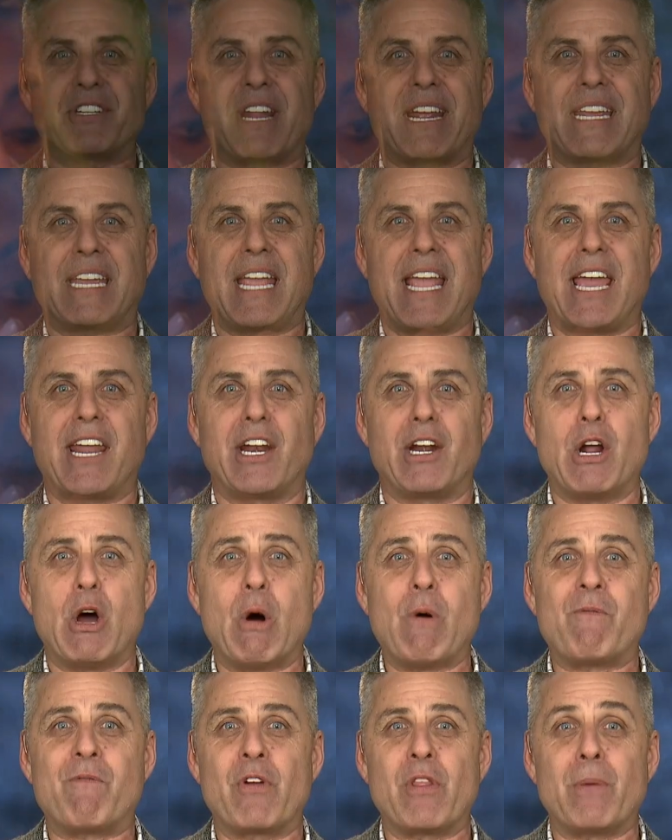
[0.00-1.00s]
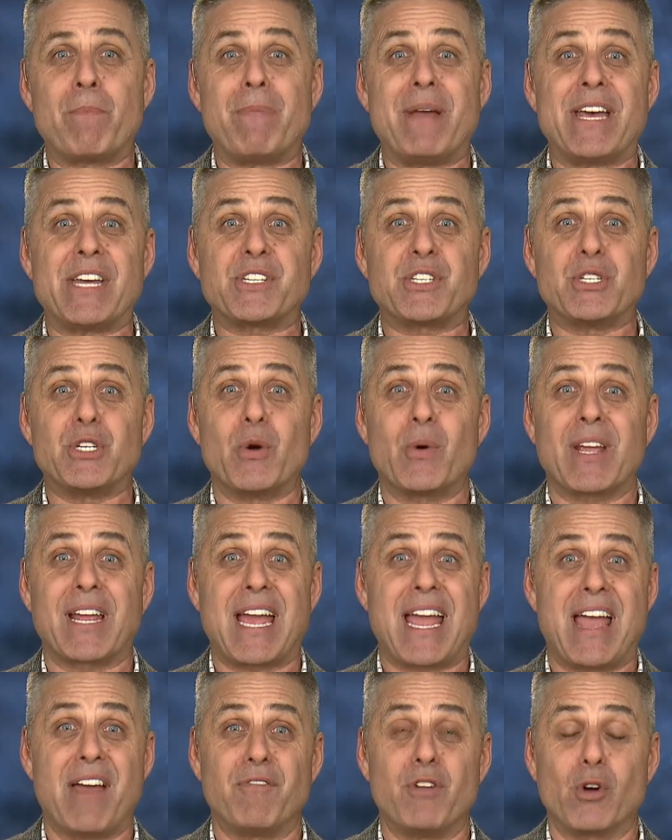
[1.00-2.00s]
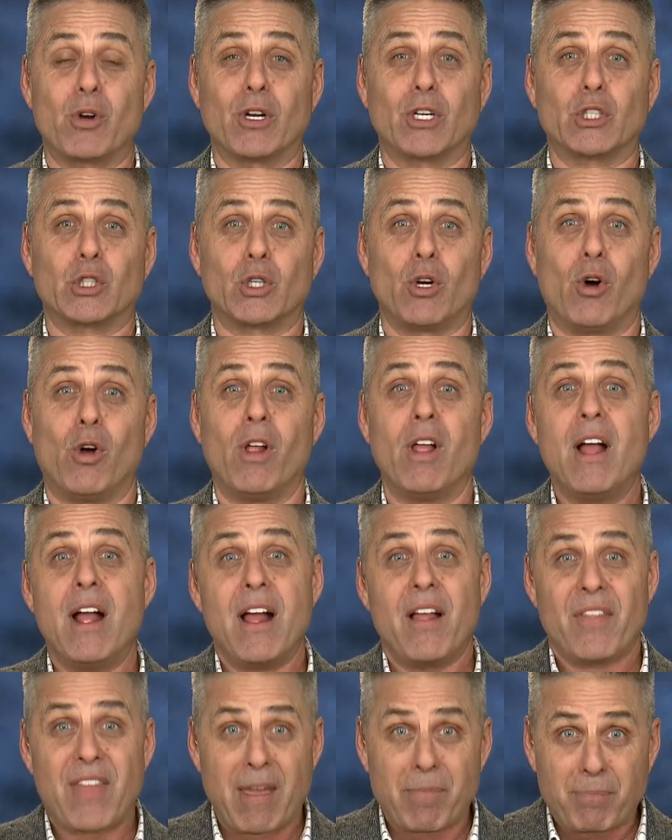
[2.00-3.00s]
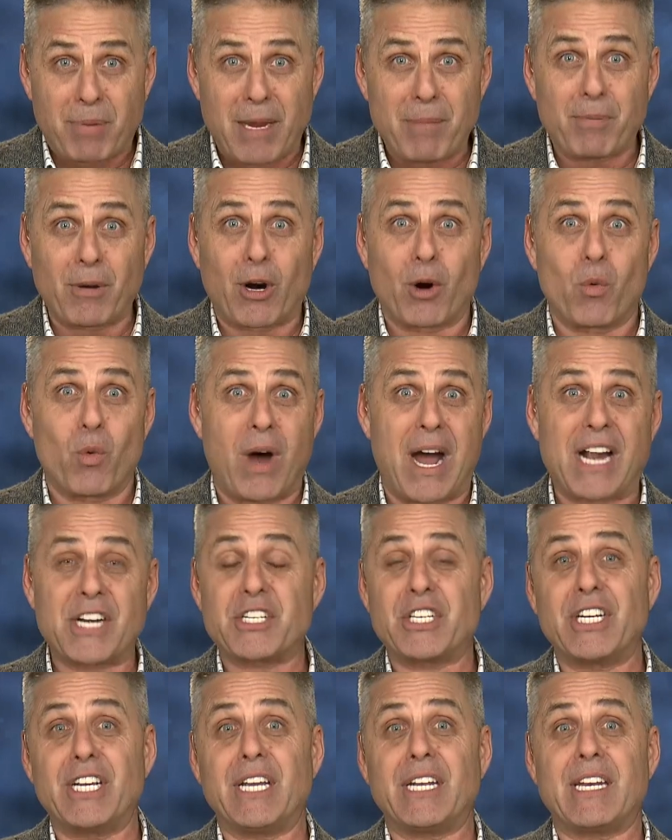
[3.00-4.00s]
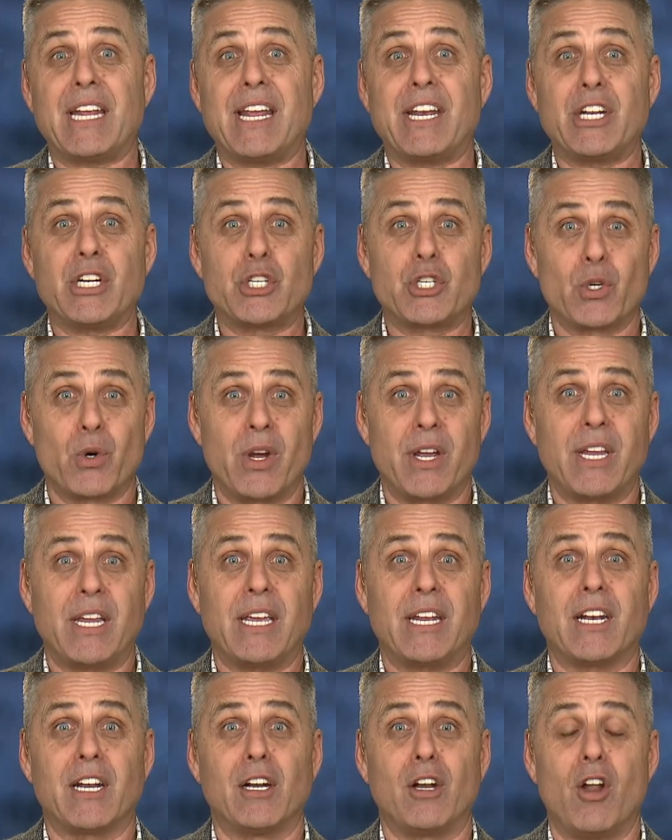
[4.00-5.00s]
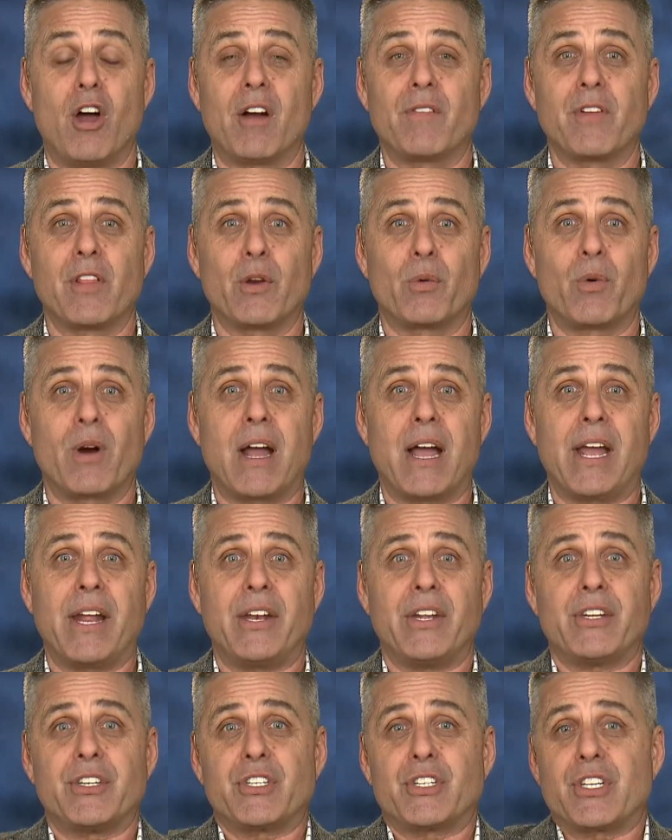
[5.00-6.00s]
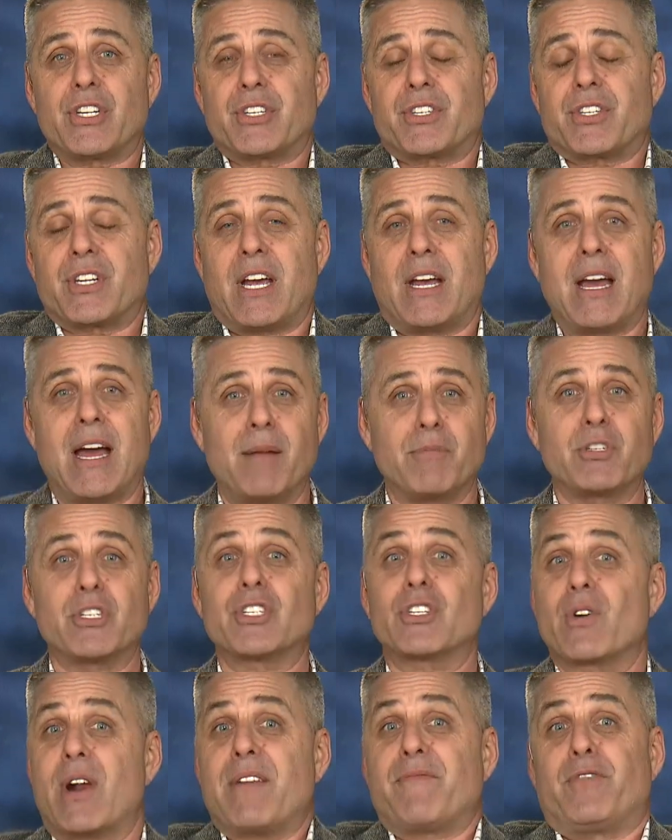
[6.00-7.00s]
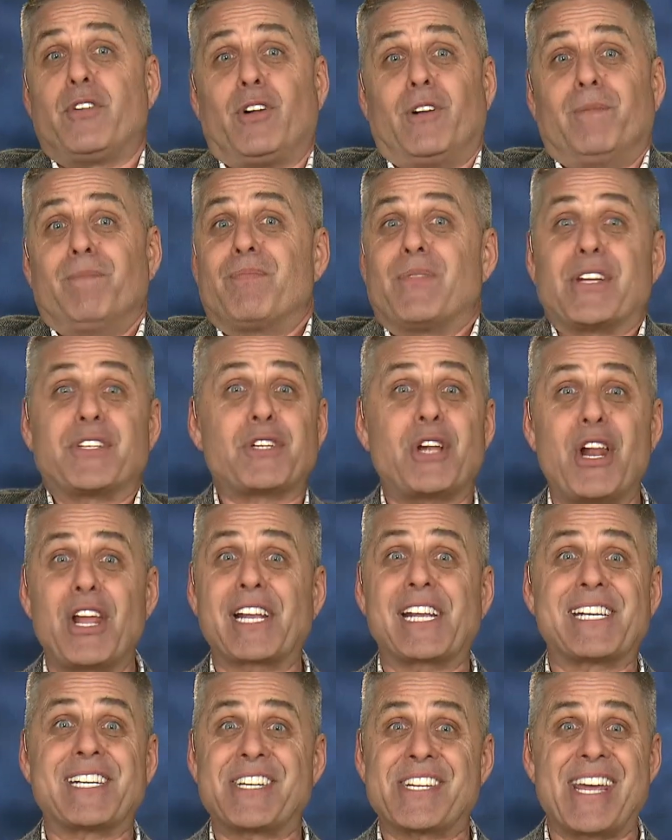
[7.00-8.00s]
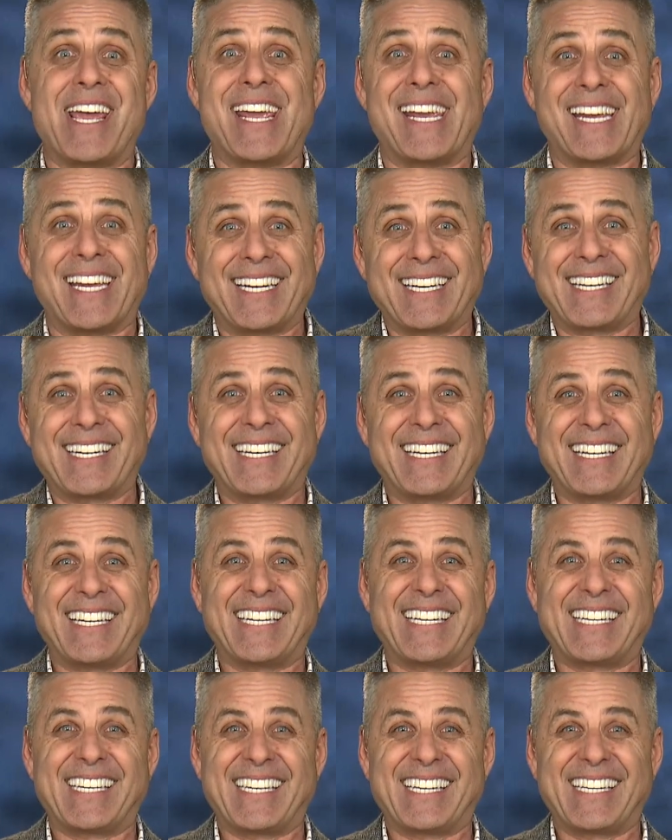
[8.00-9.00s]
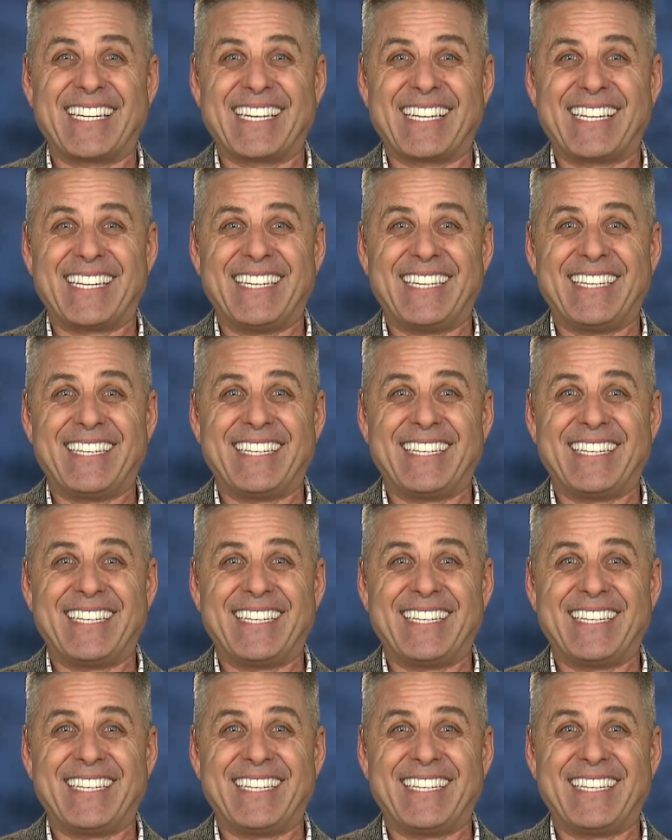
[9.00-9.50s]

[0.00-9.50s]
that I can and hope for the best, knowing I have no control. That yeah. people are watching it and enjoying it and along for the ride is just, uh, I'm just grateful. That's all I can say. Yeah. Well, the show